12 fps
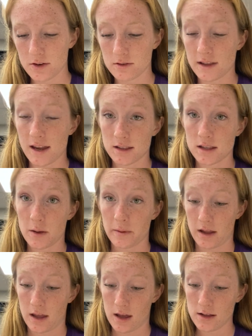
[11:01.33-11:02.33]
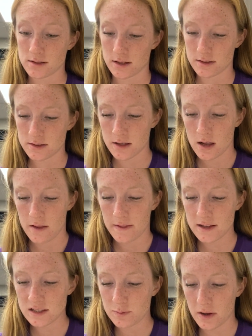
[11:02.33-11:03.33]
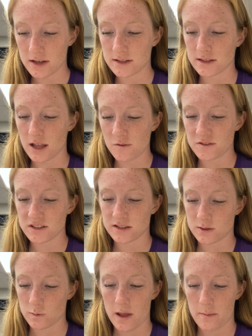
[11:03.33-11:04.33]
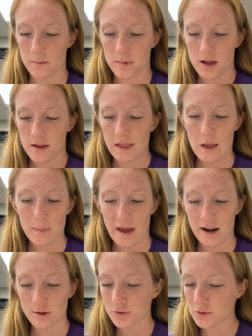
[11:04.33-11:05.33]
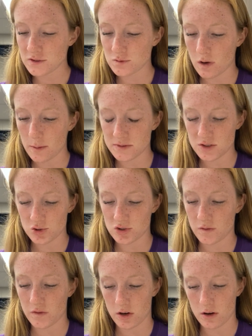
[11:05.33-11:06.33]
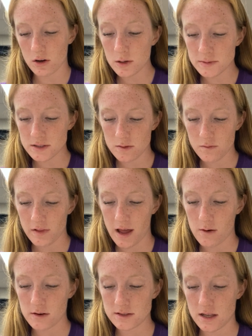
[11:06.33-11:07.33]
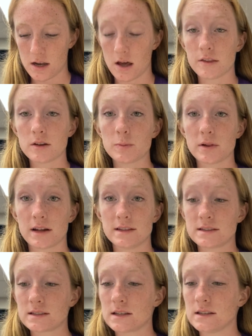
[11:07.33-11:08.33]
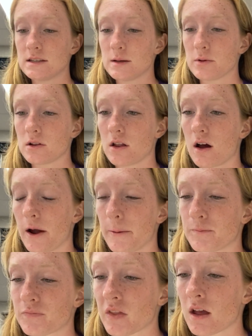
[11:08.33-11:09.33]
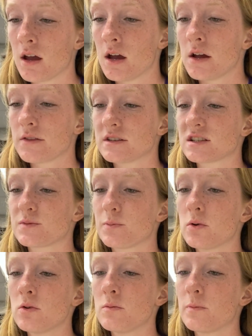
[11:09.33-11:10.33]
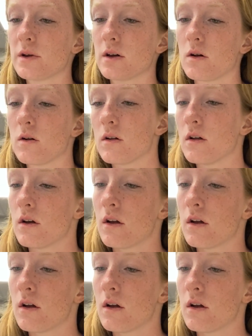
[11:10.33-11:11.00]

their land-loving cousins, these bunnies love to swim. They paddle through swamps searching for herbs, flowers, and other plants to nibble on. The spoonbill